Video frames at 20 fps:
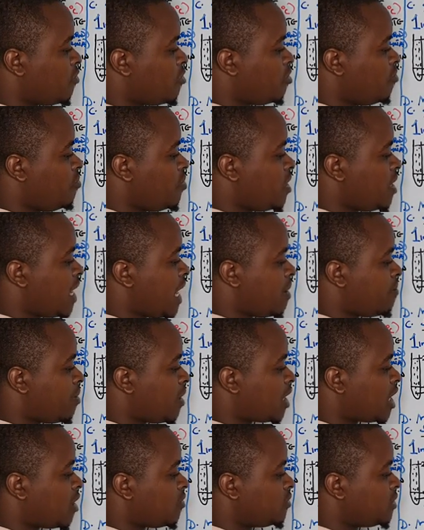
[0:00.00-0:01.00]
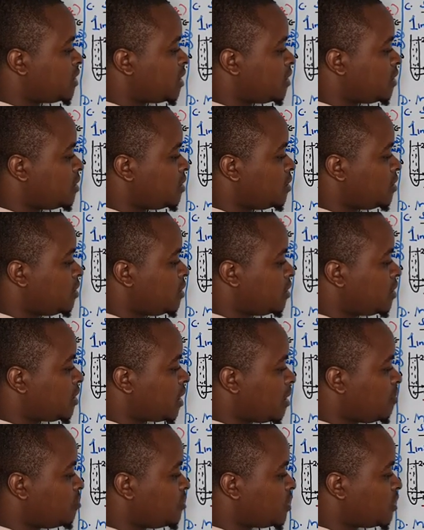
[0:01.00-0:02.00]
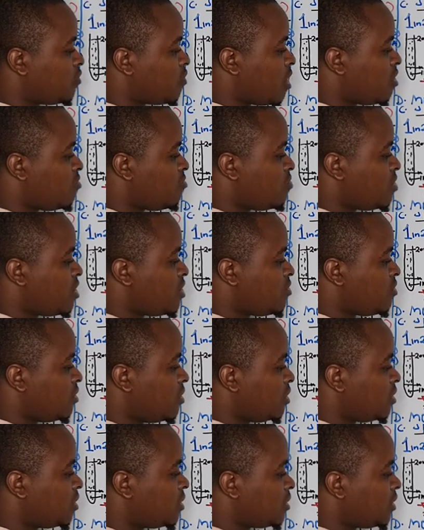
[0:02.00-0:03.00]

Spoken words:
will be number counted times 1 million.